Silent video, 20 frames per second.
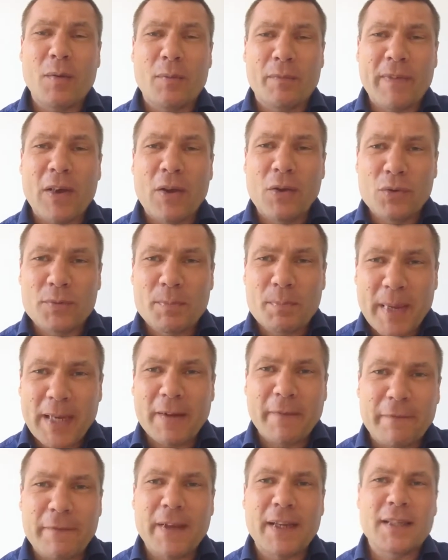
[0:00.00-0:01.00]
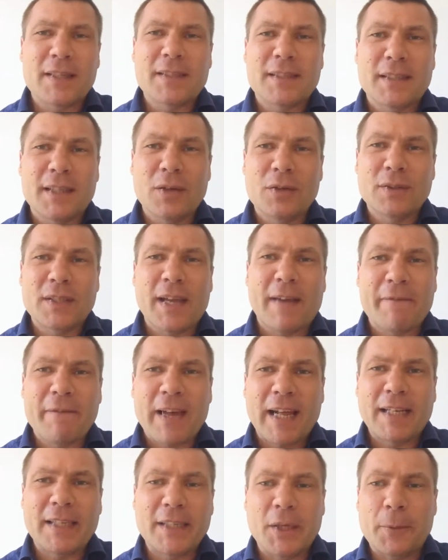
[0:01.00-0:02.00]
those benefits, that
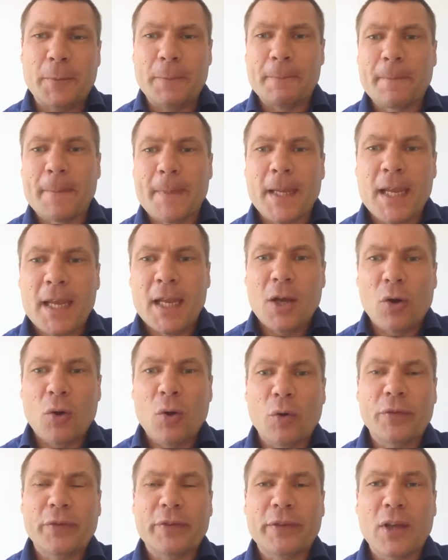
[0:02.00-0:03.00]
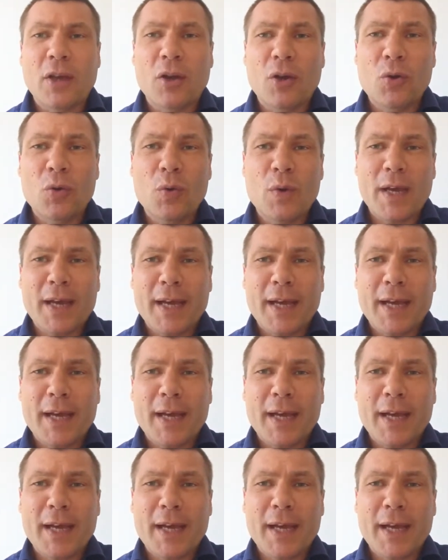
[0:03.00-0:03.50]
value. Also,